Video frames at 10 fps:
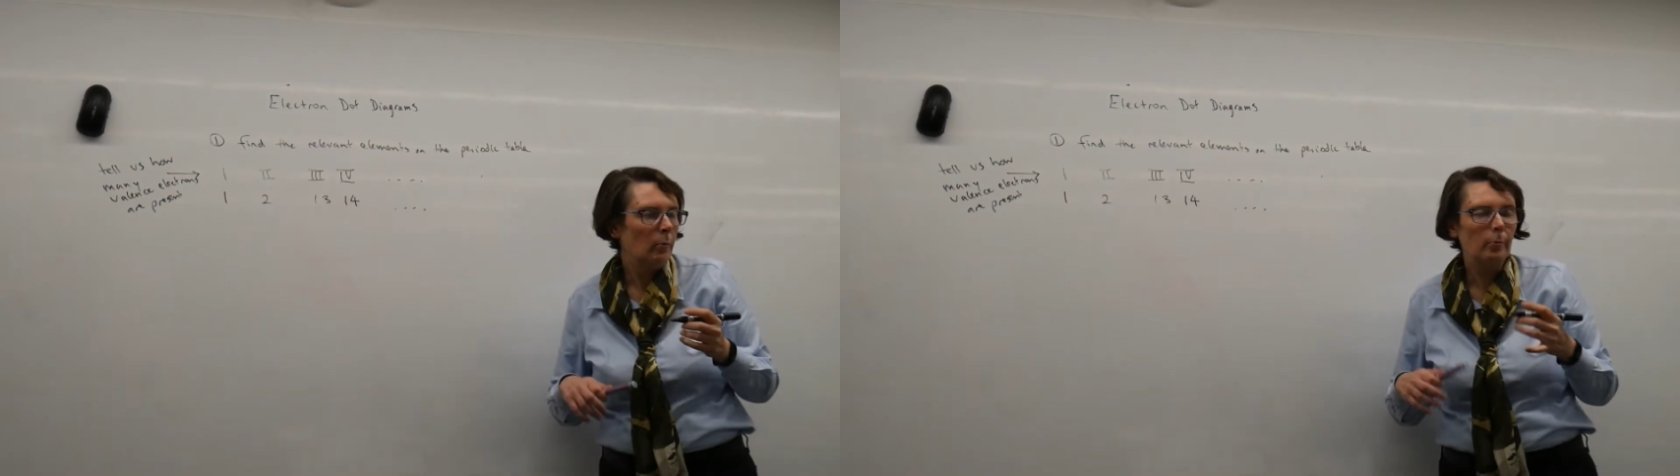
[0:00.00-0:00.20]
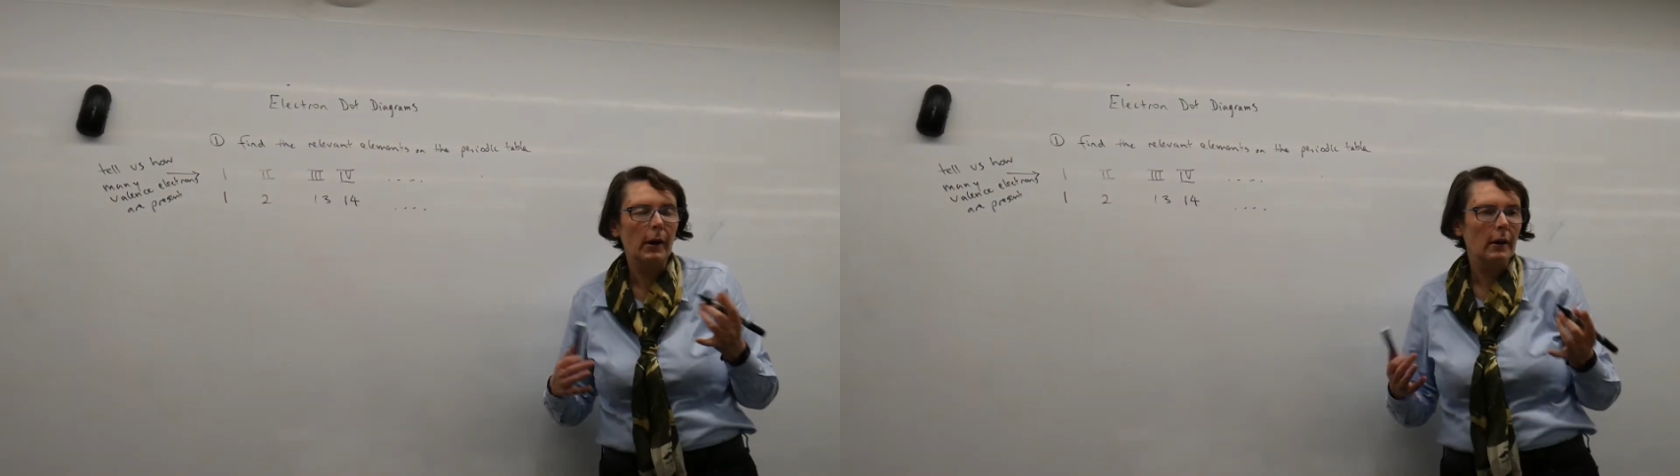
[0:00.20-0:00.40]

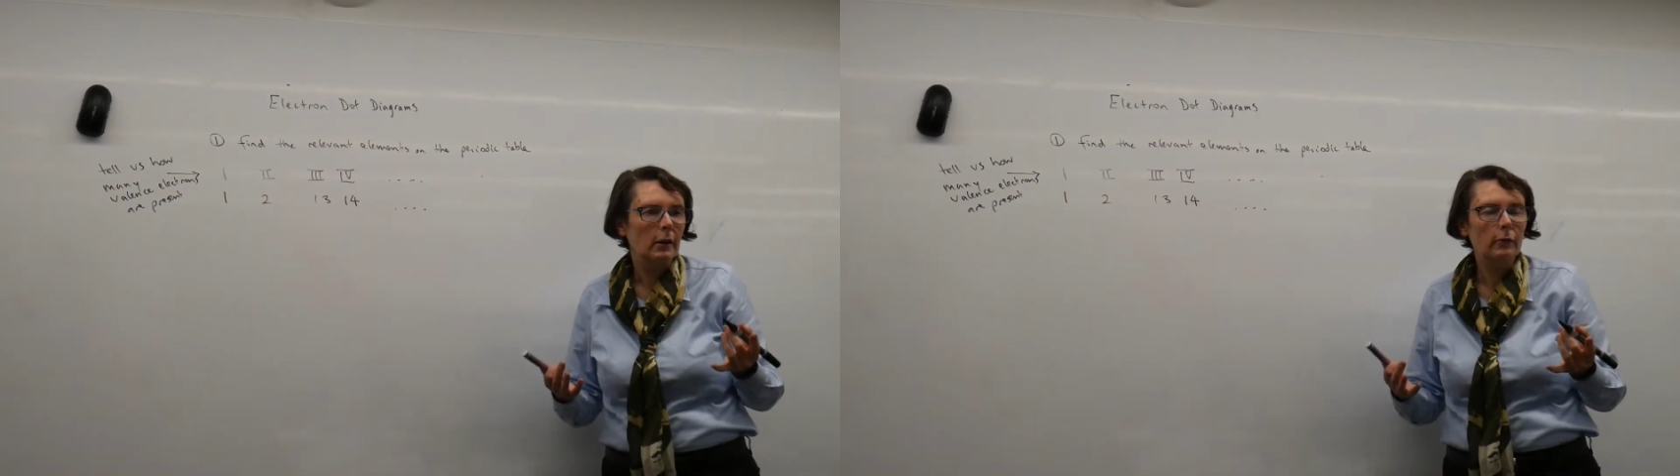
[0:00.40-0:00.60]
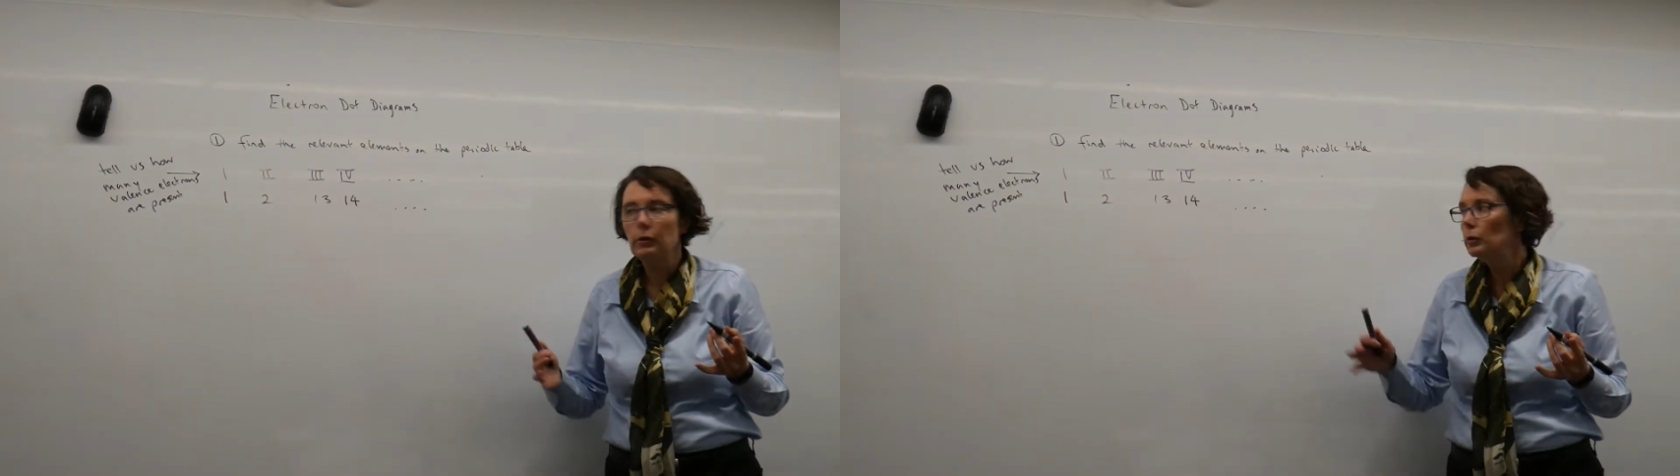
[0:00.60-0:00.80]
But
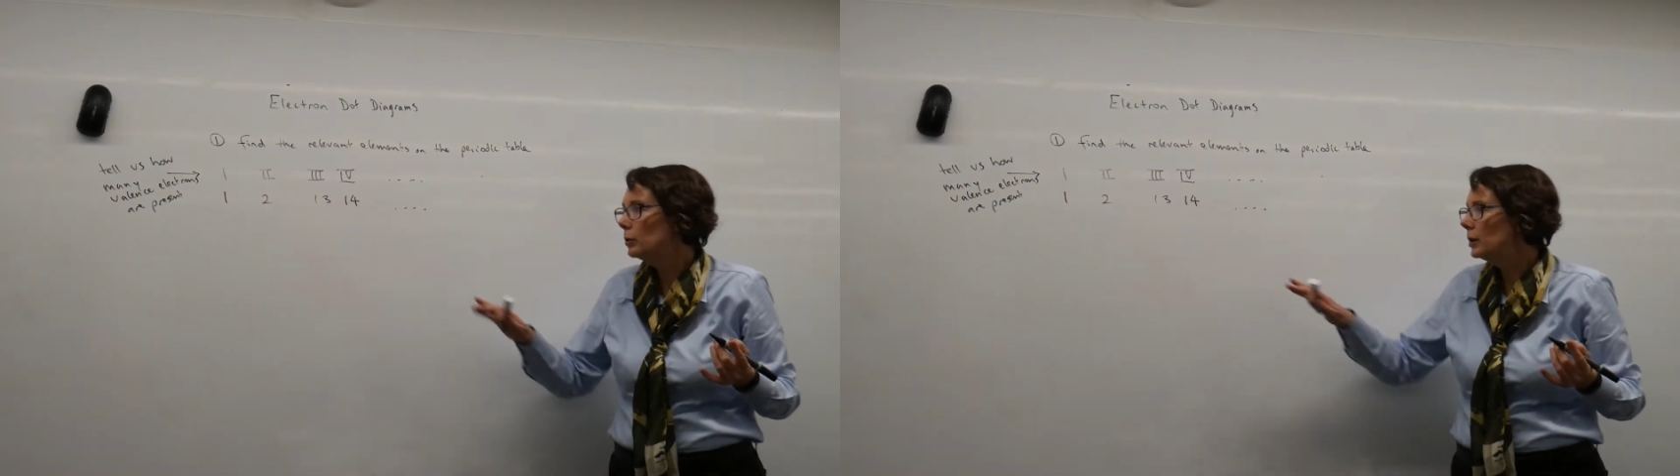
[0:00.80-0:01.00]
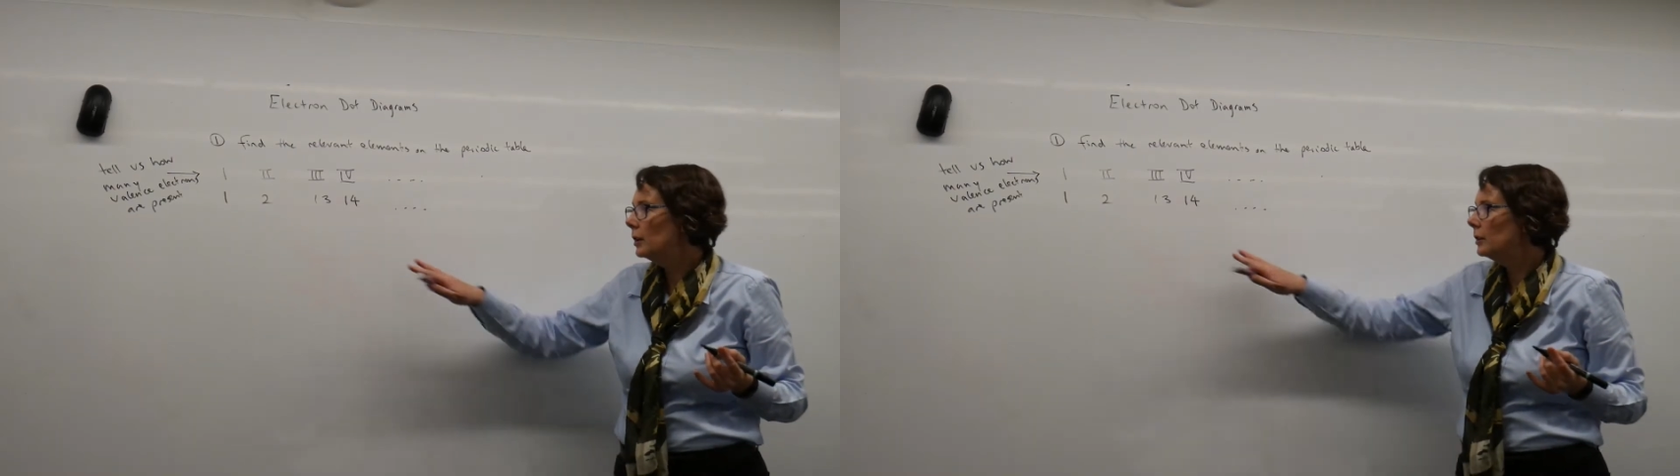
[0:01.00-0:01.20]
if you're
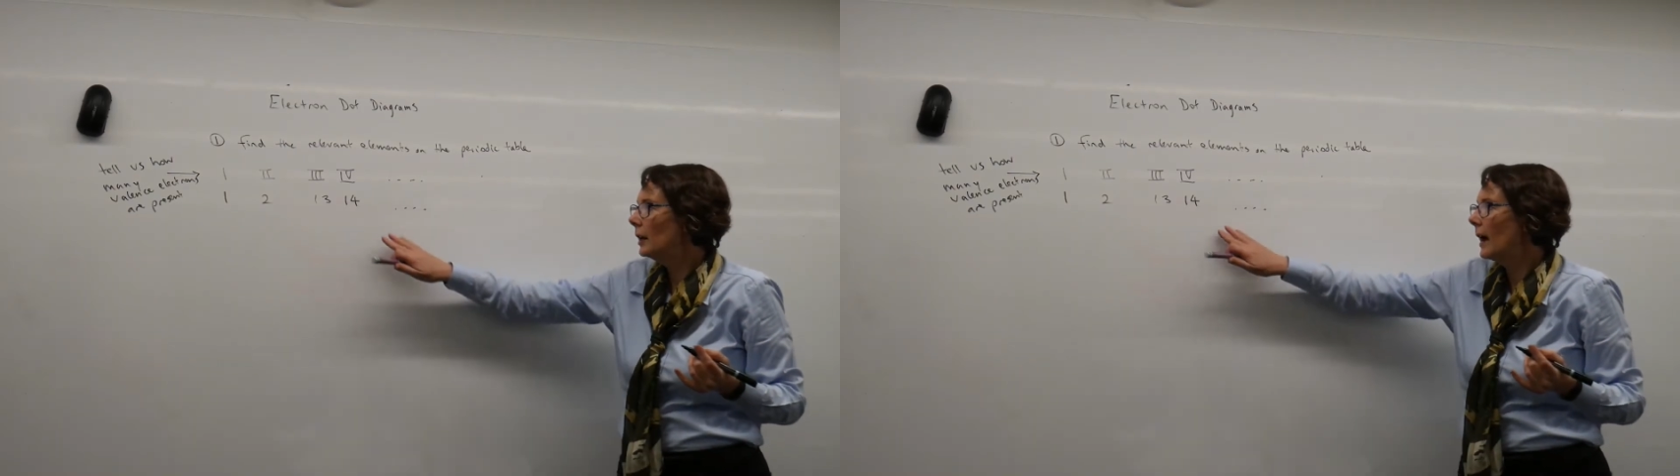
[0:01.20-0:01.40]
looking at the